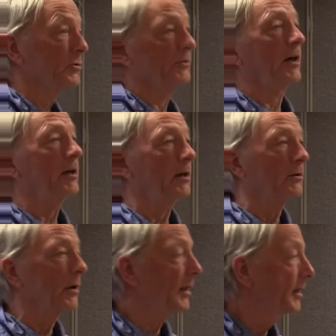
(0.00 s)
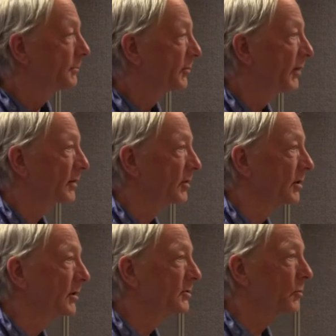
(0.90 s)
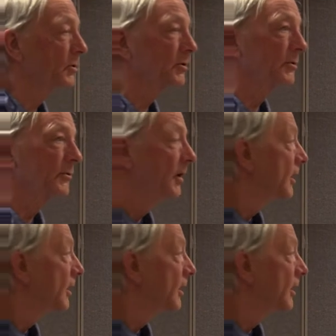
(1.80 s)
very early, provides an early source of,